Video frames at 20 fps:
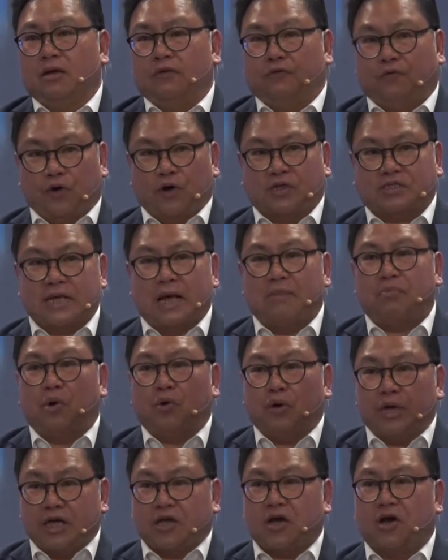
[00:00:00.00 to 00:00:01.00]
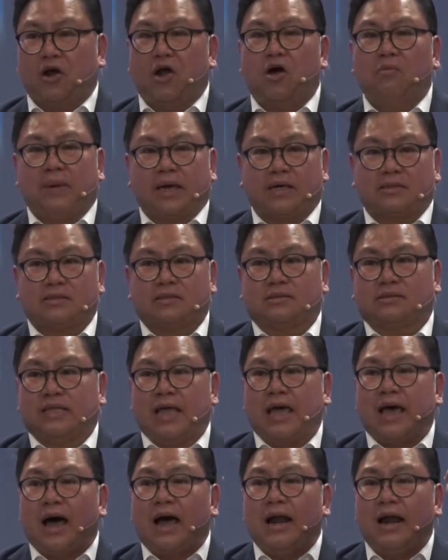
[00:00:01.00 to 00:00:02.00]
For example, economics.
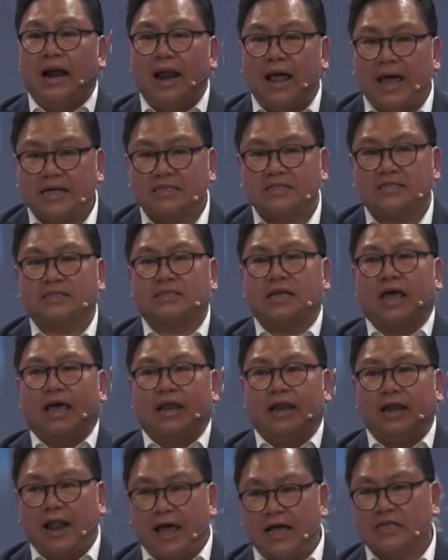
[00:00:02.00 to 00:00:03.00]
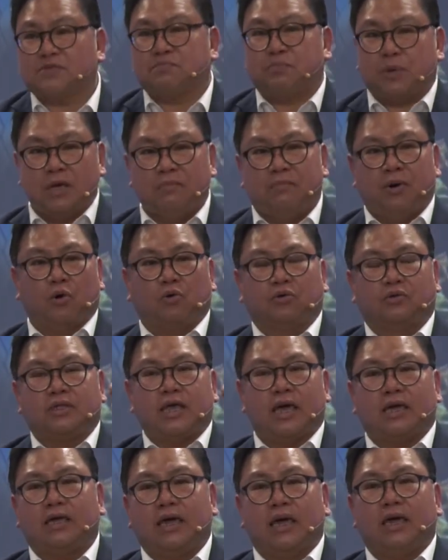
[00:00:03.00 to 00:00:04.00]
There are less and less people
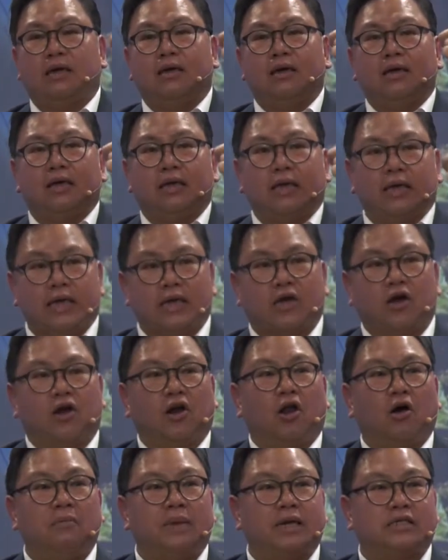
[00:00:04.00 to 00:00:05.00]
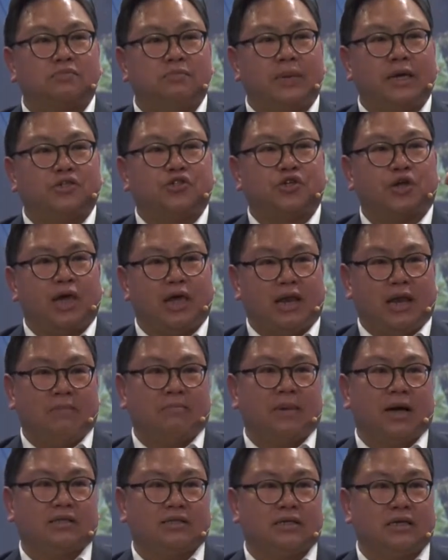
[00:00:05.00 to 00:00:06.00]
taking economics major at
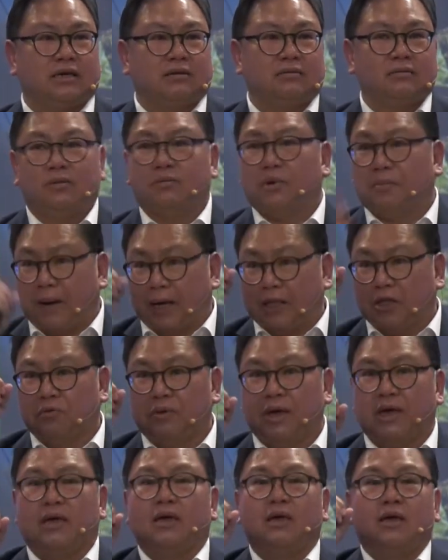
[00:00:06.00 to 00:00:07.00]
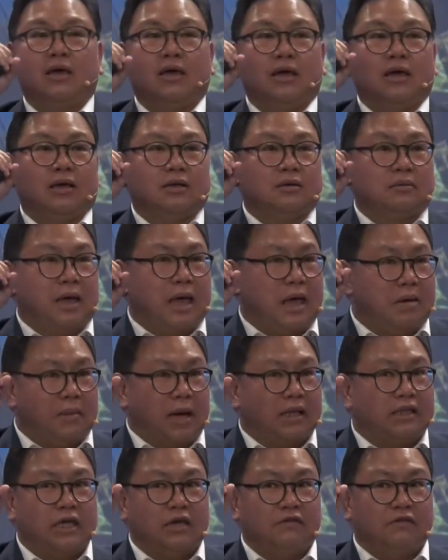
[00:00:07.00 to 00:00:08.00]
MIT. But by the way,
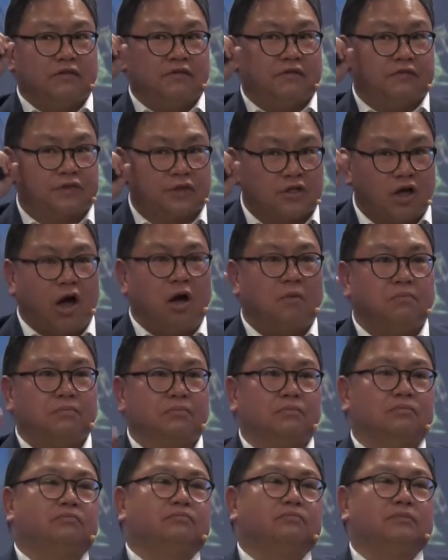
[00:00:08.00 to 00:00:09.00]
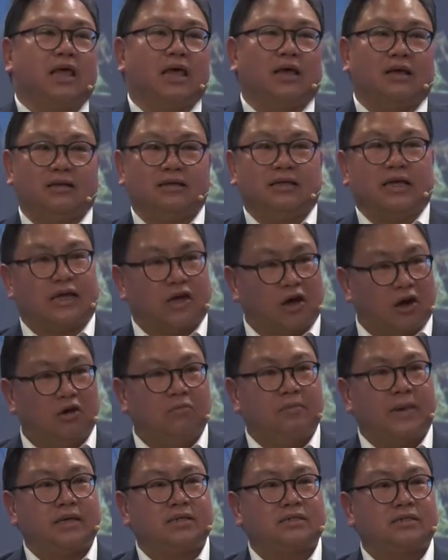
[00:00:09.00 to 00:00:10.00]
MIT have a top
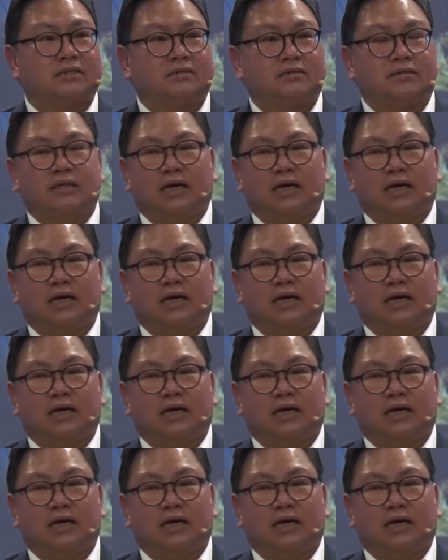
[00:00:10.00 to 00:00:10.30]
economics